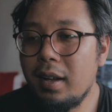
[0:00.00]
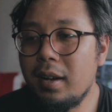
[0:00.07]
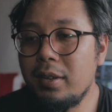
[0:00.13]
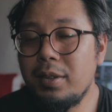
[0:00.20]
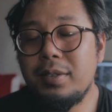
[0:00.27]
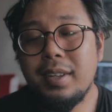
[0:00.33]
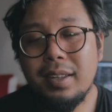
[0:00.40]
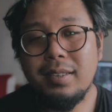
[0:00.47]

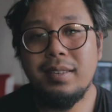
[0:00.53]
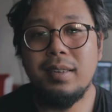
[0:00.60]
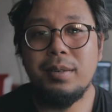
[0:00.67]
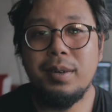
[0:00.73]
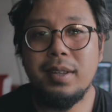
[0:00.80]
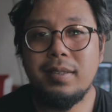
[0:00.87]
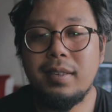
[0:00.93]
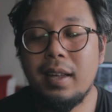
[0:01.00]
you tend to
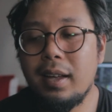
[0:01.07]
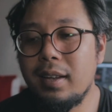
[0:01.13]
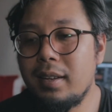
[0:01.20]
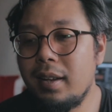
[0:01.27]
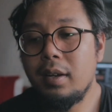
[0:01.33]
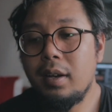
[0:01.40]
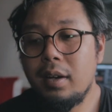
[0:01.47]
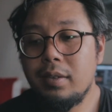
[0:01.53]
notice that.
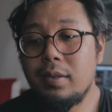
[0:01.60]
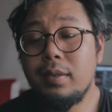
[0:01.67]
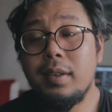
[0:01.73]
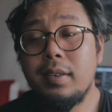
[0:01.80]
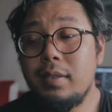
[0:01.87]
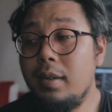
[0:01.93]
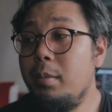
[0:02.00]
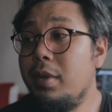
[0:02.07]
So
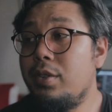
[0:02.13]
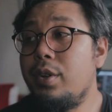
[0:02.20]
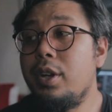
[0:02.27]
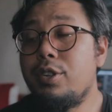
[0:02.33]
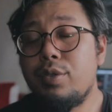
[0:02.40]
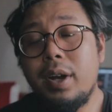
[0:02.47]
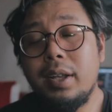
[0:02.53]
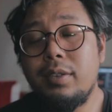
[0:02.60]
that's number
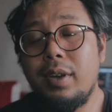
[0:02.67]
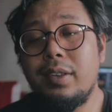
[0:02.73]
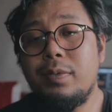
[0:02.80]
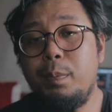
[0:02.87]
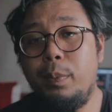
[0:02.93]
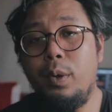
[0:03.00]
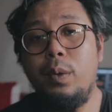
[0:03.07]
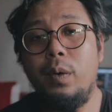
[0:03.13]
3, trying to
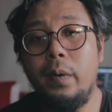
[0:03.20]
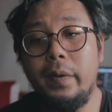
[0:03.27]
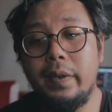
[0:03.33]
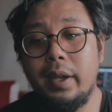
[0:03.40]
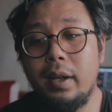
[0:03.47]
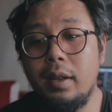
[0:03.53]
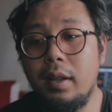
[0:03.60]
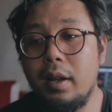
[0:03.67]
explore.
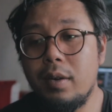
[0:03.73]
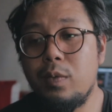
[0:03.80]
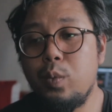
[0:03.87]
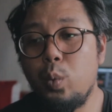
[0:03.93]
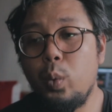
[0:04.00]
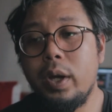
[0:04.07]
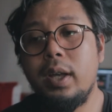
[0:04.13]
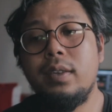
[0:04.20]
There are a lot of
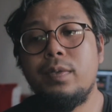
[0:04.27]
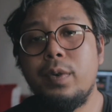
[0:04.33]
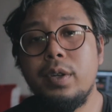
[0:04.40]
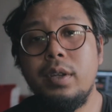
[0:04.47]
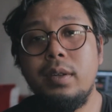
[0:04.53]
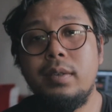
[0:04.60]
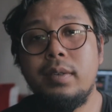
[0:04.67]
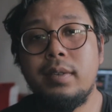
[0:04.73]
ways for
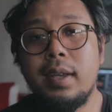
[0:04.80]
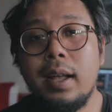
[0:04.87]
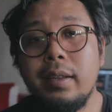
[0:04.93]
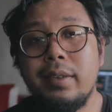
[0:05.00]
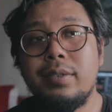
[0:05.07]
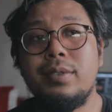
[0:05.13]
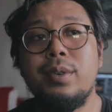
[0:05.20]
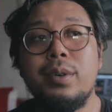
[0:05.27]
you to tell
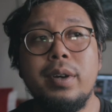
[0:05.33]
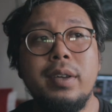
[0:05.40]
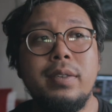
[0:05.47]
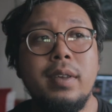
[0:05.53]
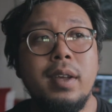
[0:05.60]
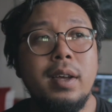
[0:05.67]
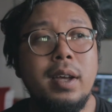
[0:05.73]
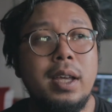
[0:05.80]
your
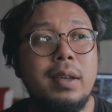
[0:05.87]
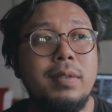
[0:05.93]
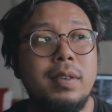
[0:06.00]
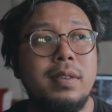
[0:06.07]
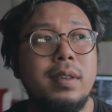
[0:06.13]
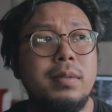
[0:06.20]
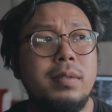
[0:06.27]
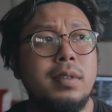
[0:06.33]
stories, even
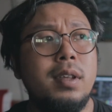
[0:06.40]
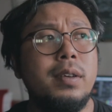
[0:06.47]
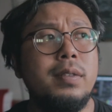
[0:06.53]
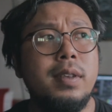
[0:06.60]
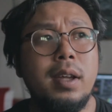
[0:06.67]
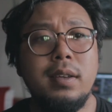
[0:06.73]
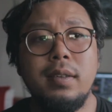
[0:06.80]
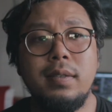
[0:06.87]
some stuff
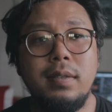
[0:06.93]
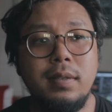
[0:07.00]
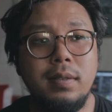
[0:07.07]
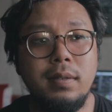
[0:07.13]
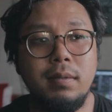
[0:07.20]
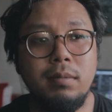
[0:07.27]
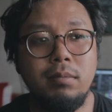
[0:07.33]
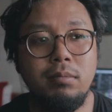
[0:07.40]
that is,
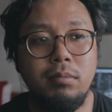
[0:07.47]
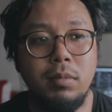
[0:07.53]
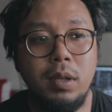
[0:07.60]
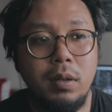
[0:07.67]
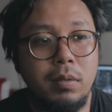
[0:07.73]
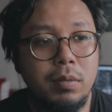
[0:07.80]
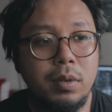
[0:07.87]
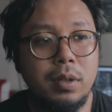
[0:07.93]
you
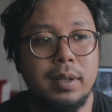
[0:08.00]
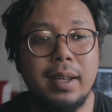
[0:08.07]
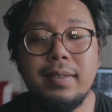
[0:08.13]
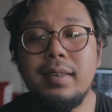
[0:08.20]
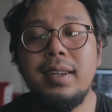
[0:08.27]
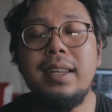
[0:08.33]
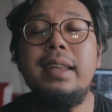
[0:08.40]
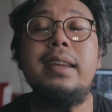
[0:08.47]
know,
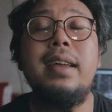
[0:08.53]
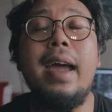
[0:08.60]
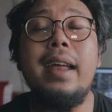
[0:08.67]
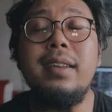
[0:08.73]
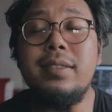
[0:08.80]
doesn't need any